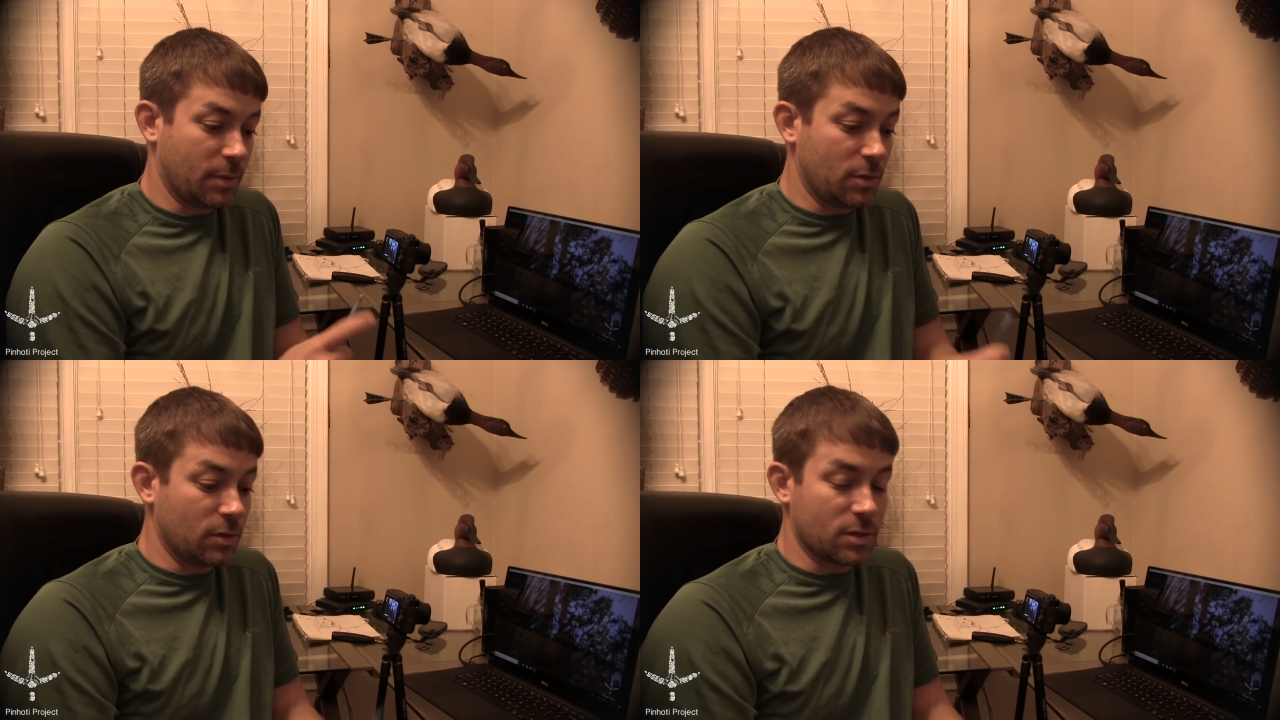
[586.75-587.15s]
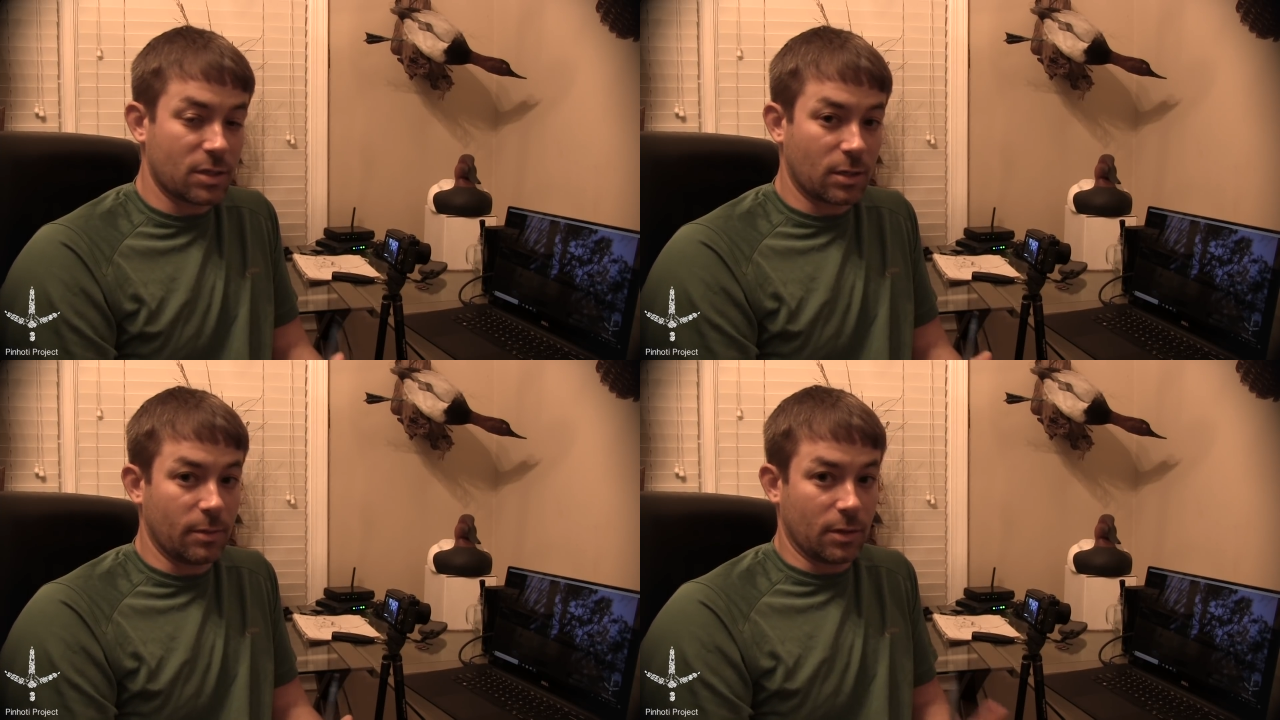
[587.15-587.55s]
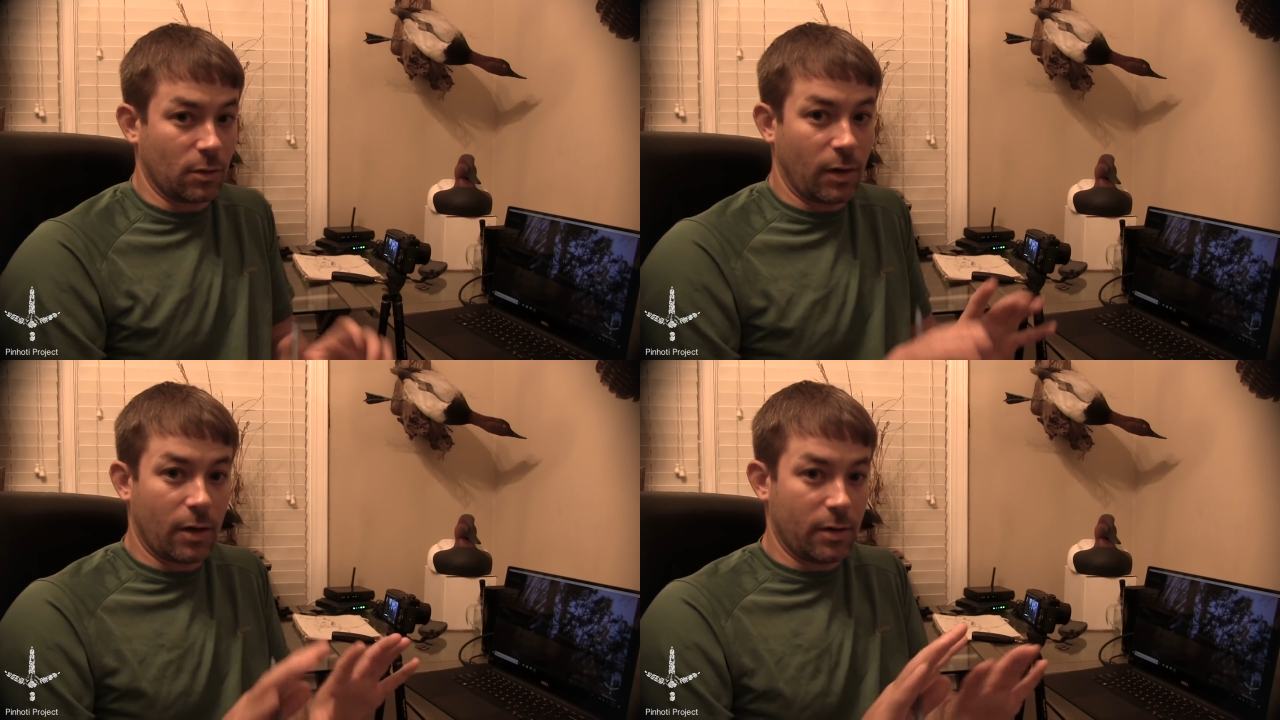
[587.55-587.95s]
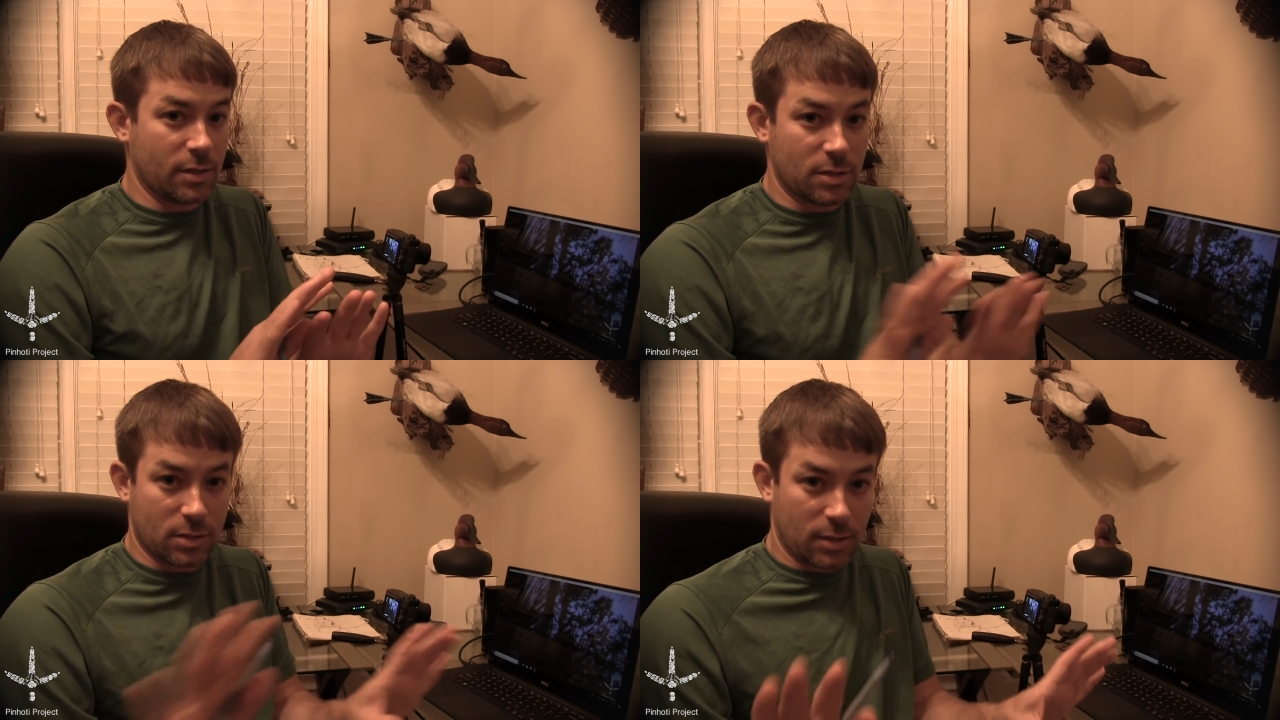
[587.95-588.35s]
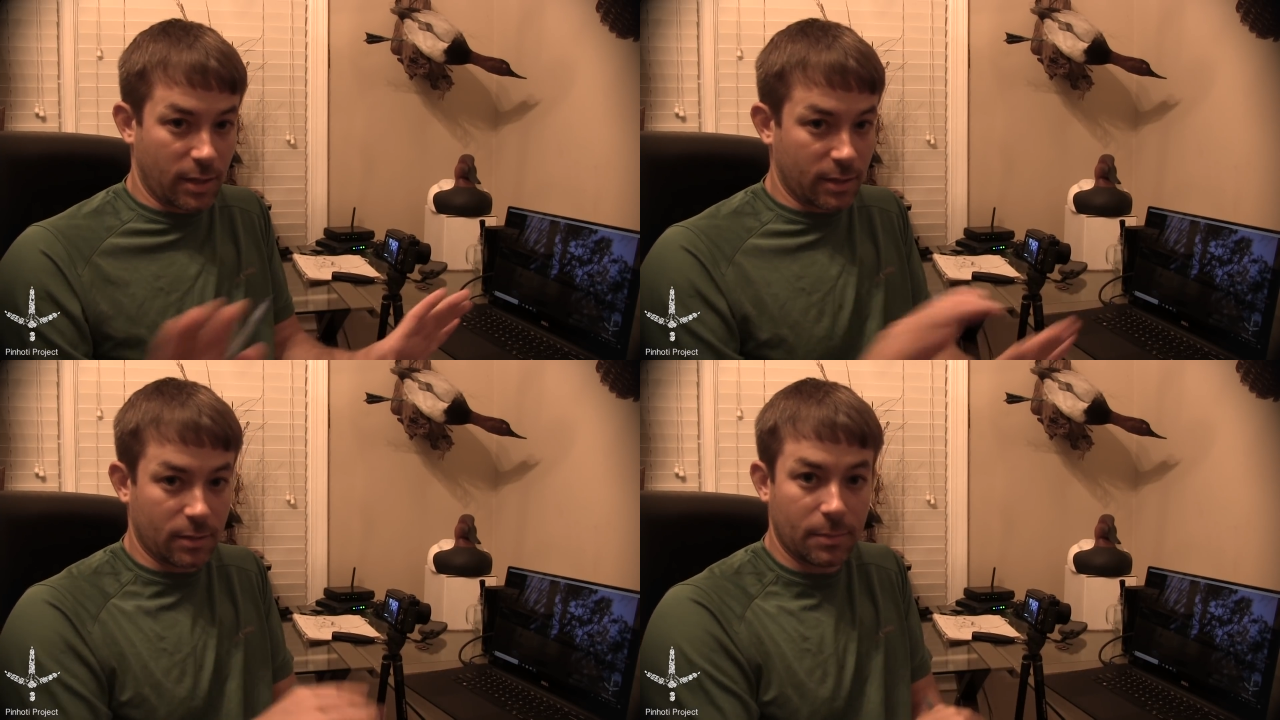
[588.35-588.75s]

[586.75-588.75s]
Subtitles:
and you can stick them in the ground, and it's just like